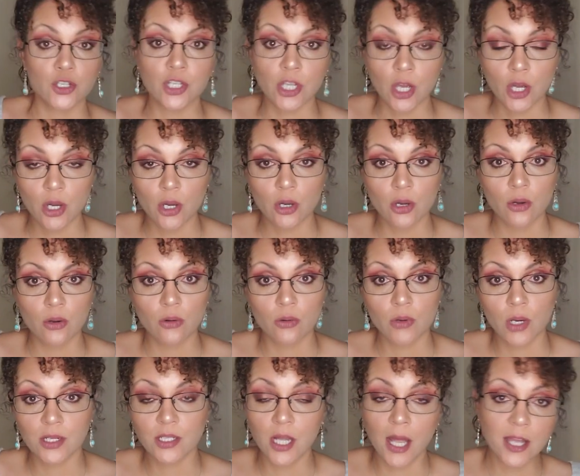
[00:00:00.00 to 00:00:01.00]
So
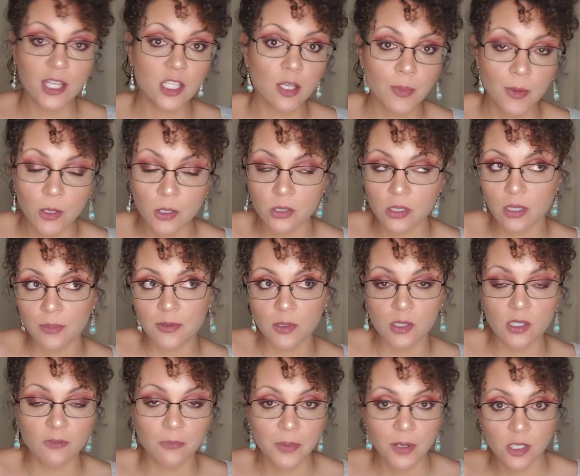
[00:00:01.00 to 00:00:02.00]
a toxic person,
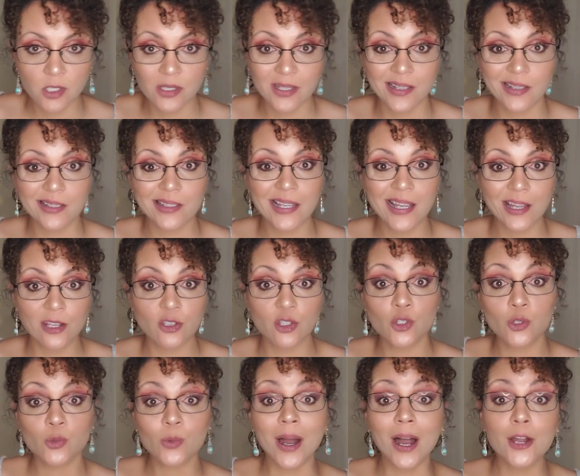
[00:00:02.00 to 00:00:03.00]
abusive person tends
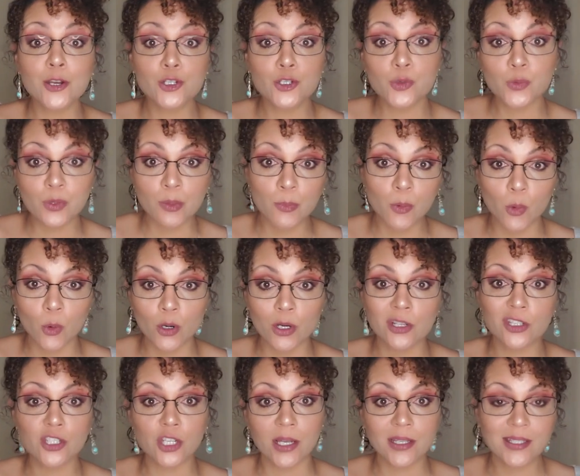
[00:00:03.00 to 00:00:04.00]
to
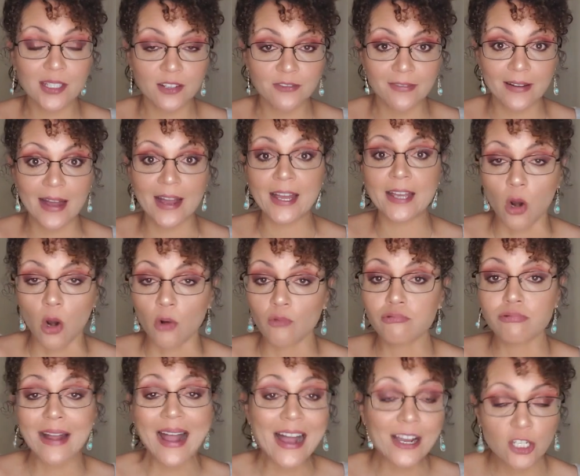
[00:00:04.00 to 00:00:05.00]
underreport, justify, or
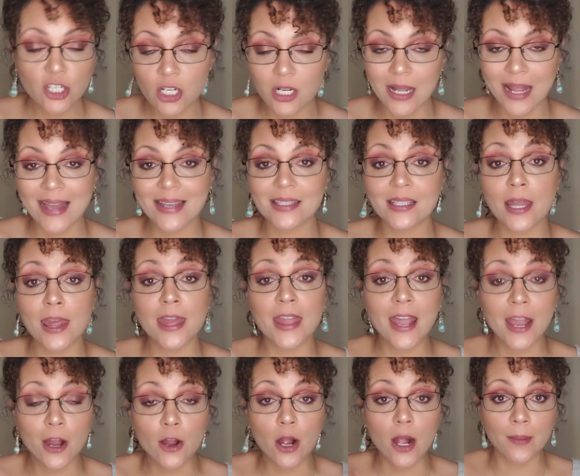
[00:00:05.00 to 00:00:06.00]
rationalize
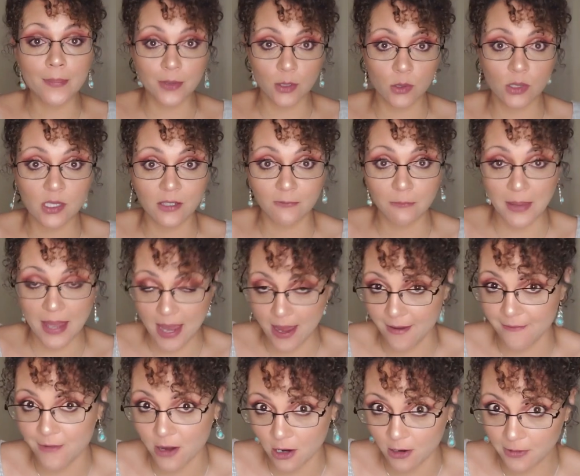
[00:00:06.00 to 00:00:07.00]
their abusive
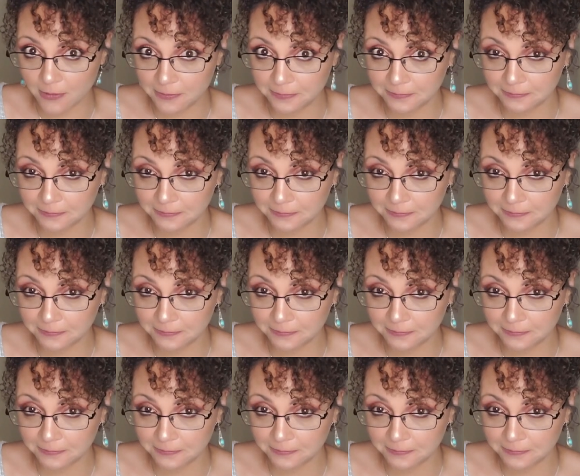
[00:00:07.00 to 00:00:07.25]
behavior,